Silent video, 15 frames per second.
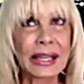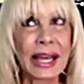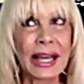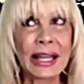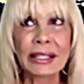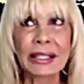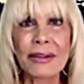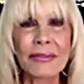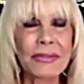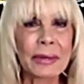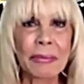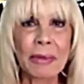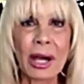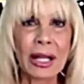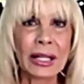I love them
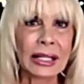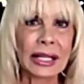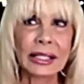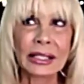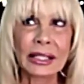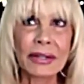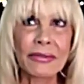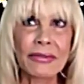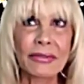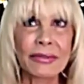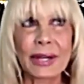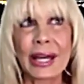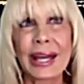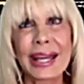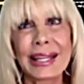all. I love
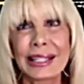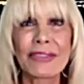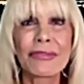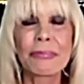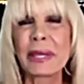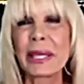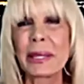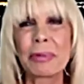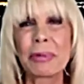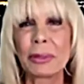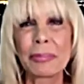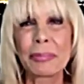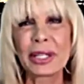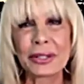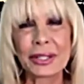people,
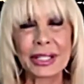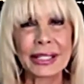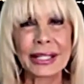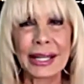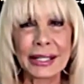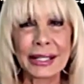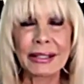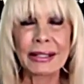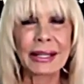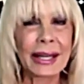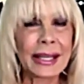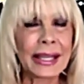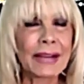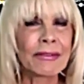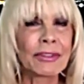period. I
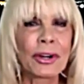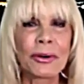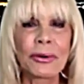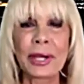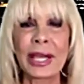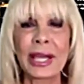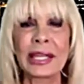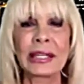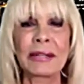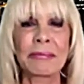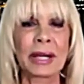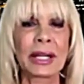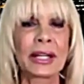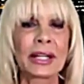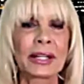have no hate in my
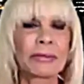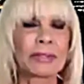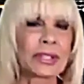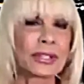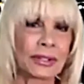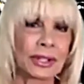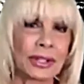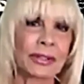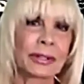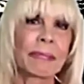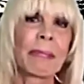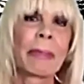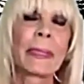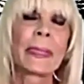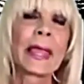heart whatsoever.
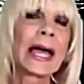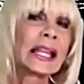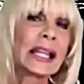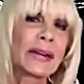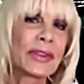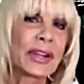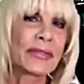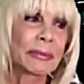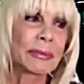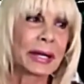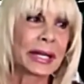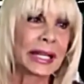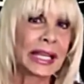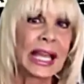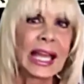I love
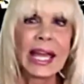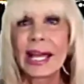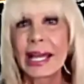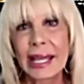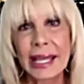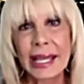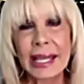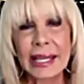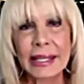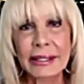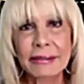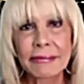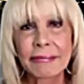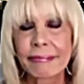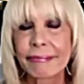everybody. And
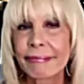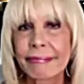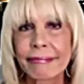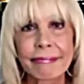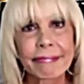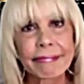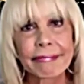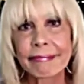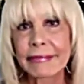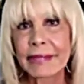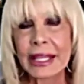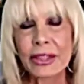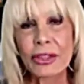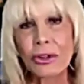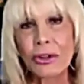
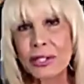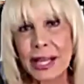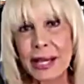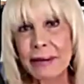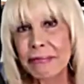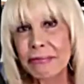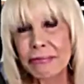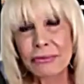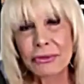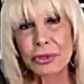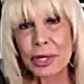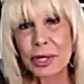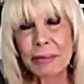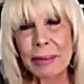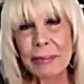those that
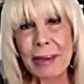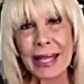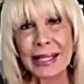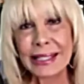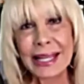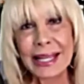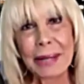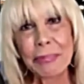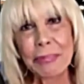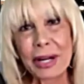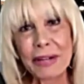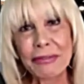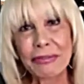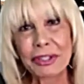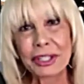treat me badly, I
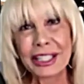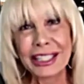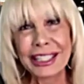pray for.